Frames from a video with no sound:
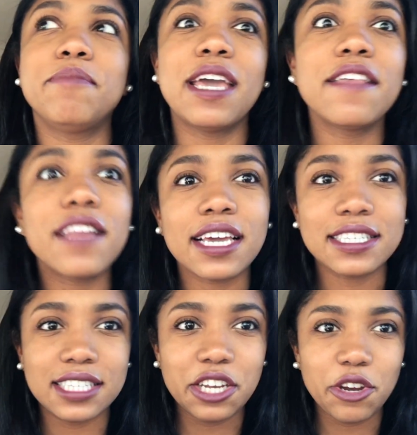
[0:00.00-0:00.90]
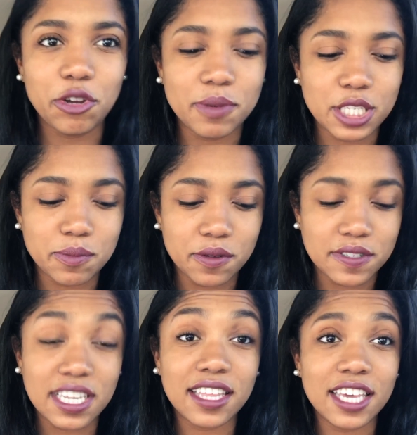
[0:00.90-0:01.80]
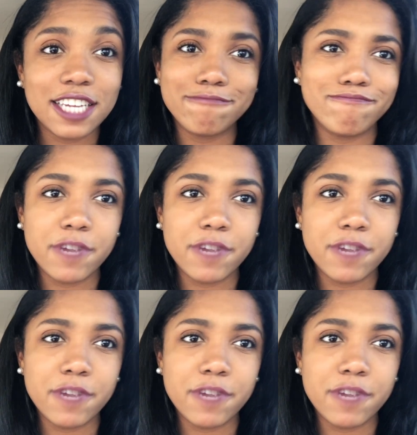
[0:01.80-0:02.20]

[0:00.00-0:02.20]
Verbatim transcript: and like senior year will be smooth sailing?